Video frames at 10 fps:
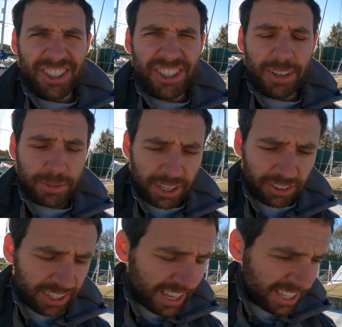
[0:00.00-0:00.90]
This was a
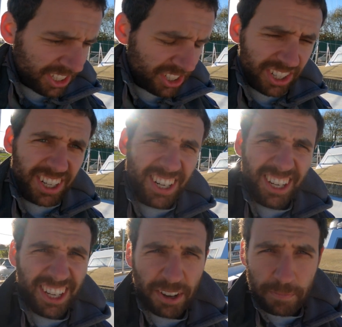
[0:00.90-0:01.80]
much smaller
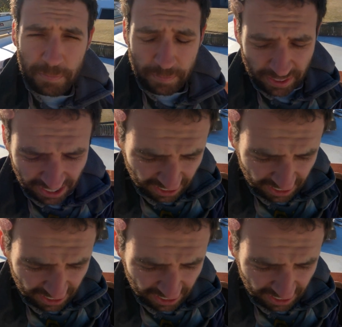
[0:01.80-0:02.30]
hatch. It